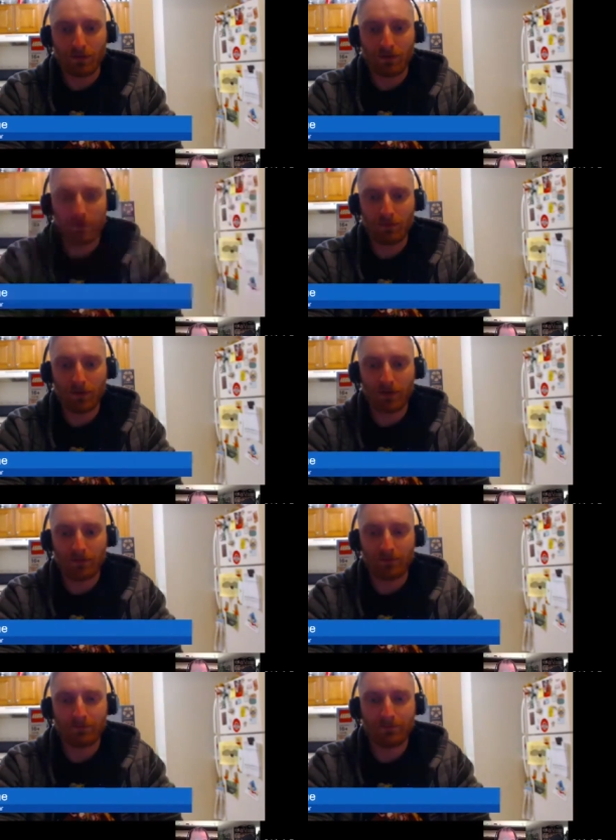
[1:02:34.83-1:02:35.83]
wrong
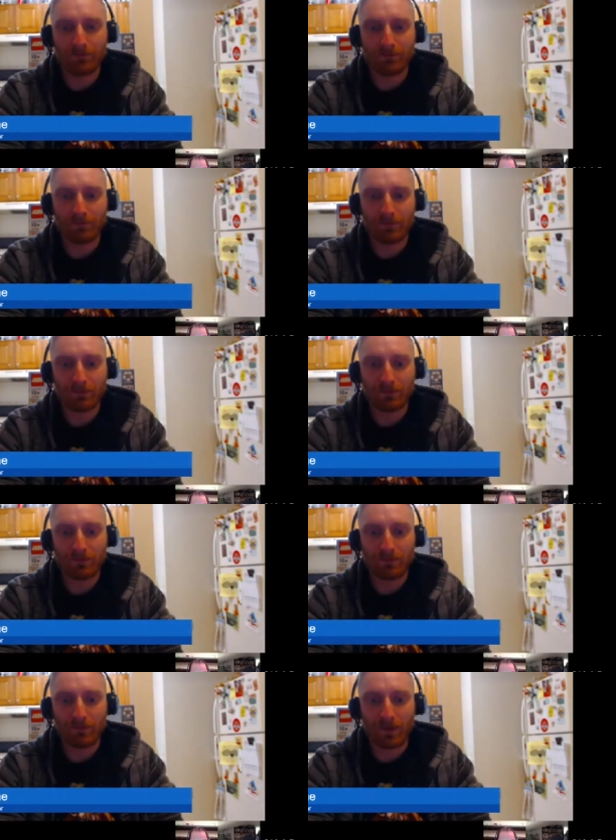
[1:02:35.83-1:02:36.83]
button.
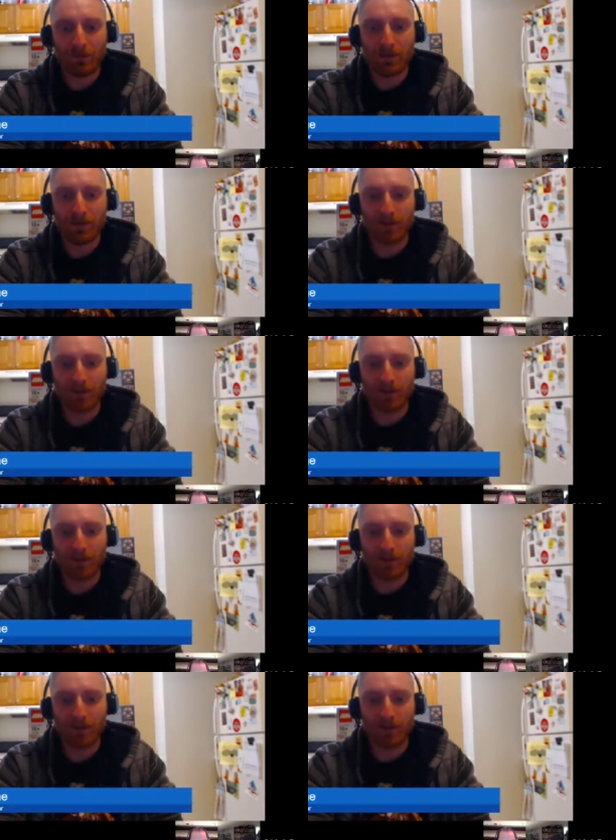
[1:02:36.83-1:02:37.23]
Uh, I